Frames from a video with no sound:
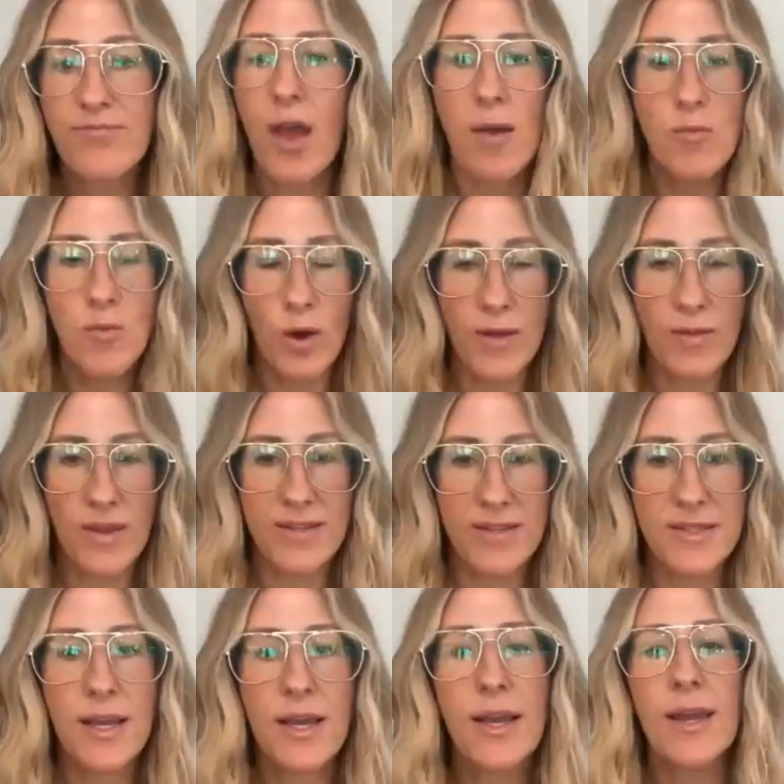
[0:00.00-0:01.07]
I'm wearing
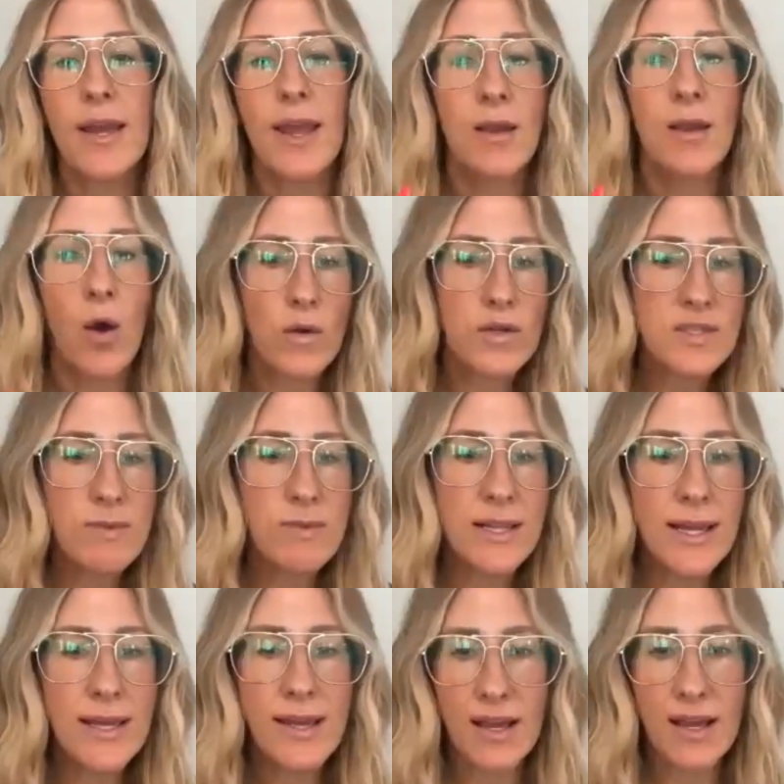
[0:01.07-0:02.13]
this. And
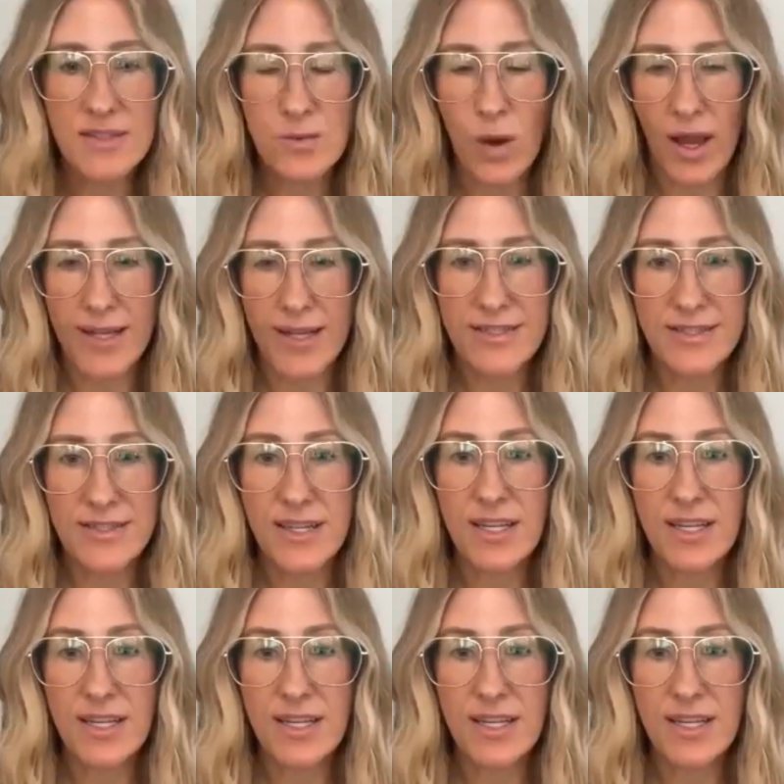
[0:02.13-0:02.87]
ultimately, guess what?